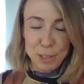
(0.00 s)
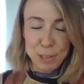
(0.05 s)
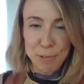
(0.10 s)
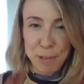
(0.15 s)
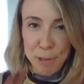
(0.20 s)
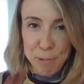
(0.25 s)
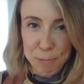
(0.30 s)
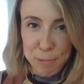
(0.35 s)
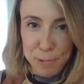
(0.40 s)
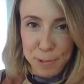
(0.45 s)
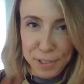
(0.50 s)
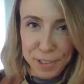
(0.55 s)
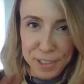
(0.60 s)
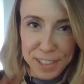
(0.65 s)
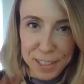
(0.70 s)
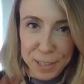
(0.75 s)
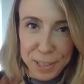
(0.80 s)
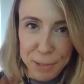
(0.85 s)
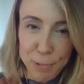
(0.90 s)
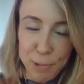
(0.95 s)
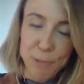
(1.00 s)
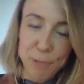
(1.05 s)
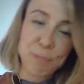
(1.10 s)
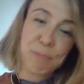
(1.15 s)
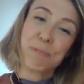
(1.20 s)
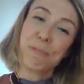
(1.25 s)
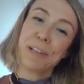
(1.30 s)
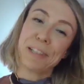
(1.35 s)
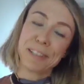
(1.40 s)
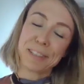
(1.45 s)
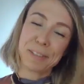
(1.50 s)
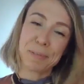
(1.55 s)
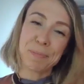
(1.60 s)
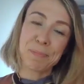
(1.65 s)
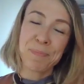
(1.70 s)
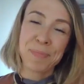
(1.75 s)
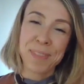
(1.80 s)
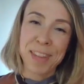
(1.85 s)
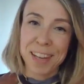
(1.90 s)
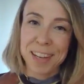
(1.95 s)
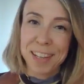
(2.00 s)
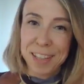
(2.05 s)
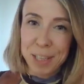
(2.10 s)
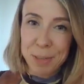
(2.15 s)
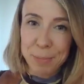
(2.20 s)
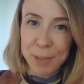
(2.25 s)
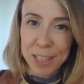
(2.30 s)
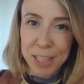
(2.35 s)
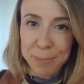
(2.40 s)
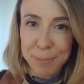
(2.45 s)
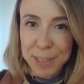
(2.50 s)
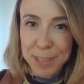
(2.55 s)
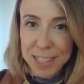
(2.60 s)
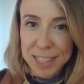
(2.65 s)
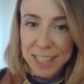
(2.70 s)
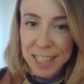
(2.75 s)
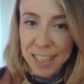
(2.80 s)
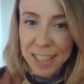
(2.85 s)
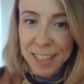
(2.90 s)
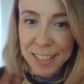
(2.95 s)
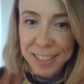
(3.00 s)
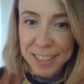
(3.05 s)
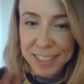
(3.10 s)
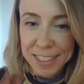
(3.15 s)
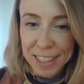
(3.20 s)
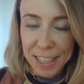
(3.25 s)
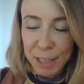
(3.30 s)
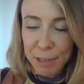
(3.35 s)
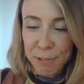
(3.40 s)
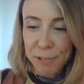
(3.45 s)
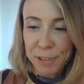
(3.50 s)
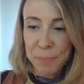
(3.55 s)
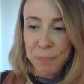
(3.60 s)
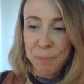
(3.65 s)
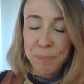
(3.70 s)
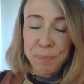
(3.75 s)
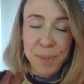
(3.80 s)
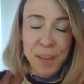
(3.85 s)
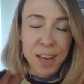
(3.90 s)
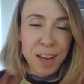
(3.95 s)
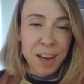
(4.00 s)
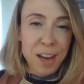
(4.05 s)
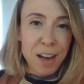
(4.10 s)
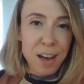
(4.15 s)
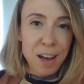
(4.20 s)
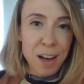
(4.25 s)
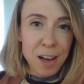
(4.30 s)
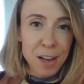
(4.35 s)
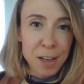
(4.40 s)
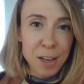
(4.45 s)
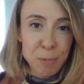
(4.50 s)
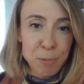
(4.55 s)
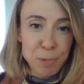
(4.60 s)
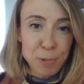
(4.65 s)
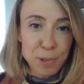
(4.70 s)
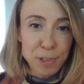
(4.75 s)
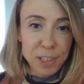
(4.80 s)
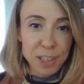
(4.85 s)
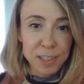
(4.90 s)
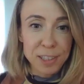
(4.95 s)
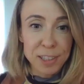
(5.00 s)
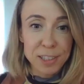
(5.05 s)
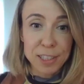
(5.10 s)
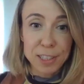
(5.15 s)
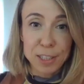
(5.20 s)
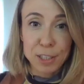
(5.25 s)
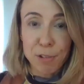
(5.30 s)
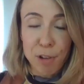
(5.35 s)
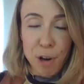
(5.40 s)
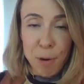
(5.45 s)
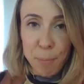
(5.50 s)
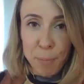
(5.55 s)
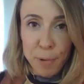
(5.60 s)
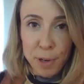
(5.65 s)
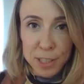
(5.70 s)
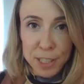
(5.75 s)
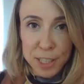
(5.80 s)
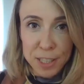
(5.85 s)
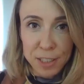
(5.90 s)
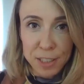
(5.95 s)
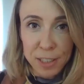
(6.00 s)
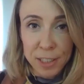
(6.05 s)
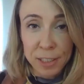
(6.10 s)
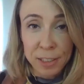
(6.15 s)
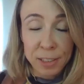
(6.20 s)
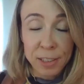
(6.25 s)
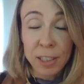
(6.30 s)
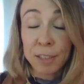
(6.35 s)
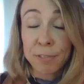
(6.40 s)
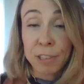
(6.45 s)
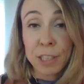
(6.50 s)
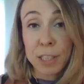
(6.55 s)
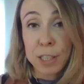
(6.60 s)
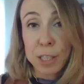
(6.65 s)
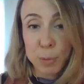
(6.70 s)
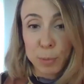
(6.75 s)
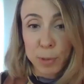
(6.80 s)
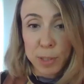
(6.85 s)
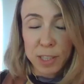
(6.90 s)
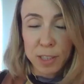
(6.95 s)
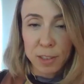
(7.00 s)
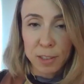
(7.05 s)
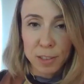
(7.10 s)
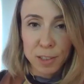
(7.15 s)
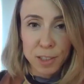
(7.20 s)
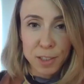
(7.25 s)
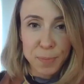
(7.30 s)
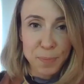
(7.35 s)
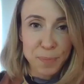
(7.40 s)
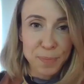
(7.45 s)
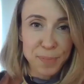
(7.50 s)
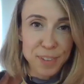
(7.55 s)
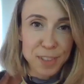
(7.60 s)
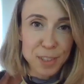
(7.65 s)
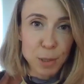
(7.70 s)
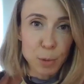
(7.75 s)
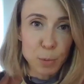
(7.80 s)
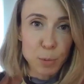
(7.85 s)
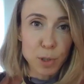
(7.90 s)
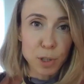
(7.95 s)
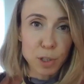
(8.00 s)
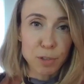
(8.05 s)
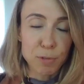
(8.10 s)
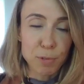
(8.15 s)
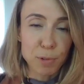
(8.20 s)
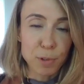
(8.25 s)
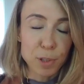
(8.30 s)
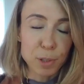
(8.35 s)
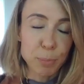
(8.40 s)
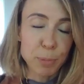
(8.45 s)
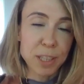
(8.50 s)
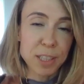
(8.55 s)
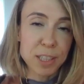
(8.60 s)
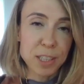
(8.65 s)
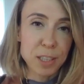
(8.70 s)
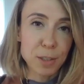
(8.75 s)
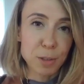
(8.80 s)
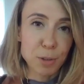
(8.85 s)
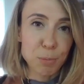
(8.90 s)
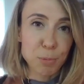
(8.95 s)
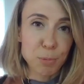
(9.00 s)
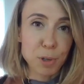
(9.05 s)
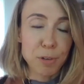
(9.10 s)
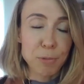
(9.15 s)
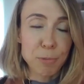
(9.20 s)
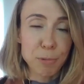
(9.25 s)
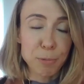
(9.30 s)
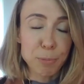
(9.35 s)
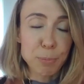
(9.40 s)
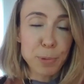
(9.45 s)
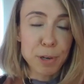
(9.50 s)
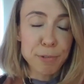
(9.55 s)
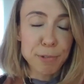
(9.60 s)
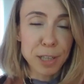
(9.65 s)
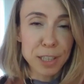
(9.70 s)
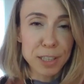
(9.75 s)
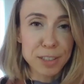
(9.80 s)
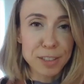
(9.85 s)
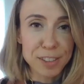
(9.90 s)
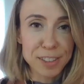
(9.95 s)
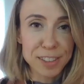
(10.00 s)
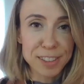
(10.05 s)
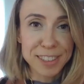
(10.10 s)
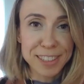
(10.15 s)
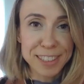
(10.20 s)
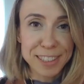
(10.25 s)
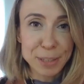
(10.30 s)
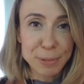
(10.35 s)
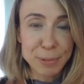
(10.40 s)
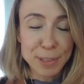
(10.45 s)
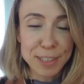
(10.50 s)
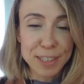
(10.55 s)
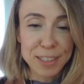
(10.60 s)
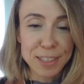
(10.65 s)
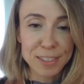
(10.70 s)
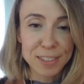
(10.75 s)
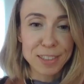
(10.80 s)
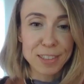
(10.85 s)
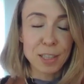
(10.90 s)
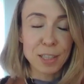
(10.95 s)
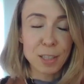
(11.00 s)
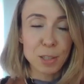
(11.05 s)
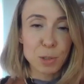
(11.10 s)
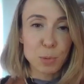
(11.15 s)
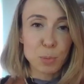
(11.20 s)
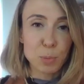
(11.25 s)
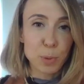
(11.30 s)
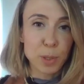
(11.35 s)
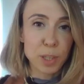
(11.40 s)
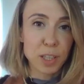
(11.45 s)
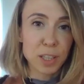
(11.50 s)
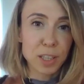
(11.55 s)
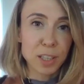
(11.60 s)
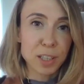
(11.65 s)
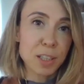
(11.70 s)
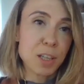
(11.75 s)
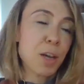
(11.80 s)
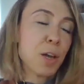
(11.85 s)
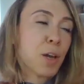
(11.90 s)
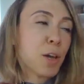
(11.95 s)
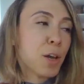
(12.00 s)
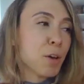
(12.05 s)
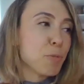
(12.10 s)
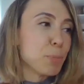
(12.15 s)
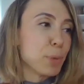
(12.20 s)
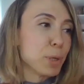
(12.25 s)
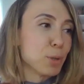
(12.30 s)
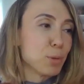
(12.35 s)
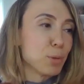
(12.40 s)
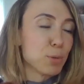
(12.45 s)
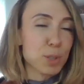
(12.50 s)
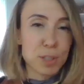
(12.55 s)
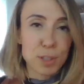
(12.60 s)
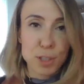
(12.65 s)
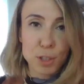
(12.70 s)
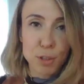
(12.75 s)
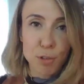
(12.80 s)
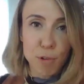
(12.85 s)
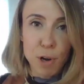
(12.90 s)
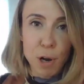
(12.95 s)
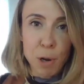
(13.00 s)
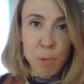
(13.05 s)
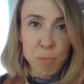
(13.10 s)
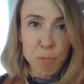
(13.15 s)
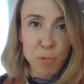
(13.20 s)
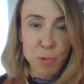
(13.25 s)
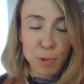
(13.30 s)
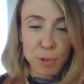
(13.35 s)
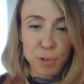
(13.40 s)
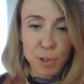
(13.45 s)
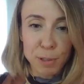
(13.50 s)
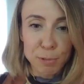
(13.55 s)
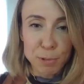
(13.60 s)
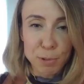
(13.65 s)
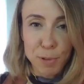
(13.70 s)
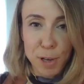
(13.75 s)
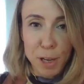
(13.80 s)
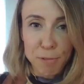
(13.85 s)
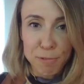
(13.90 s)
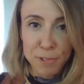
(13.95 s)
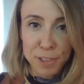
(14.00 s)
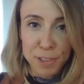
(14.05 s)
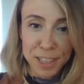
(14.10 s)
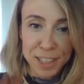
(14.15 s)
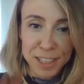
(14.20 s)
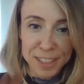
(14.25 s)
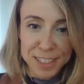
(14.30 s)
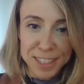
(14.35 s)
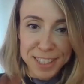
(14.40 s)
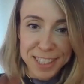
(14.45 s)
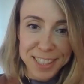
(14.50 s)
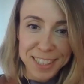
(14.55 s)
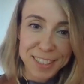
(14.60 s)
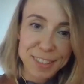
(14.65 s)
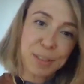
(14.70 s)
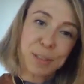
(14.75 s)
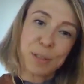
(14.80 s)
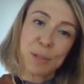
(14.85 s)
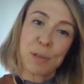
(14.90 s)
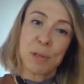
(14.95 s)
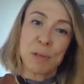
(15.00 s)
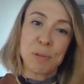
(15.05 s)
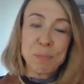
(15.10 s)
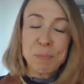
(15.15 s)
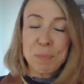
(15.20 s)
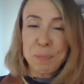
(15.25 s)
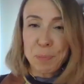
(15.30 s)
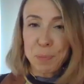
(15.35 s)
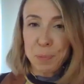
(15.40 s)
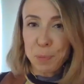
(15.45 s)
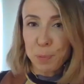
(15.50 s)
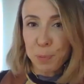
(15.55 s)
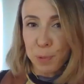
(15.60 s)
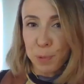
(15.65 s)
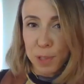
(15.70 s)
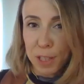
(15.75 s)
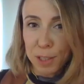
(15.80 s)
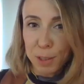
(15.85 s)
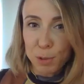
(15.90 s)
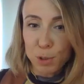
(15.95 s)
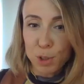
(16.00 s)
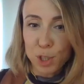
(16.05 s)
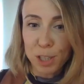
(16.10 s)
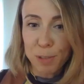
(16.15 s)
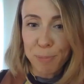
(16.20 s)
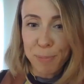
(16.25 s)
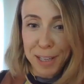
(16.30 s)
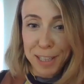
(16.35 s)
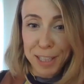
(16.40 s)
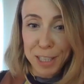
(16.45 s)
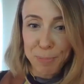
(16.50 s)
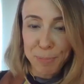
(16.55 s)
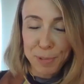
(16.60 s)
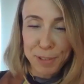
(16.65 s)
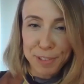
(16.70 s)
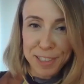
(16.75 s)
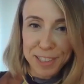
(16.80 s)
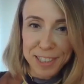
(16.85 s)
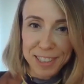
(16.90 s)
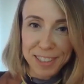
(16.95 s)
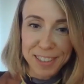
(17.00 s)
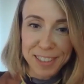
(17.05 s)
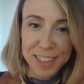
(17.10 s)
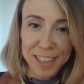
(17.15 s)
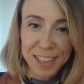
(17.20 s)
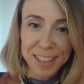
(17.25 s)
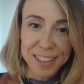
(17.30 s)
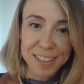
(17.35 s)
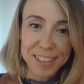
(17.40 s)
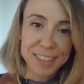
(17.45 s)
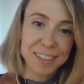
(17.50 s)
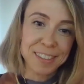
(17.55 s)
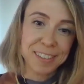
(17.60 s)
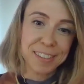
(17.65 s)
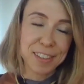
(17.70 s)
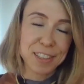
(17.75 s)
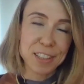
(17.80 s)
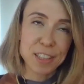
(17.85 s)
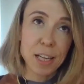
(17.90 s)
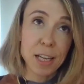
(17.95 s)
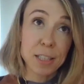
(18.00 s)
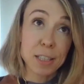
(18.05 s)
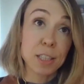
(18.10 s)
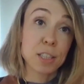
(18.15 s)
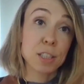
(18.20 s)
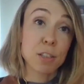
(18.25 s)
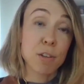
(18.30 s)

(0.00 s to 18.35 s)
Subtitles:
Shivam, for this warm welcome. Yeah, my name is Daria Isaeva. I'm working as a Scrum Master and living in Switzerland. So I work for the biggest telecom provider in Switzerland, and we've been using Scrum for around 5 years. So I would like to share my experience in that. And as a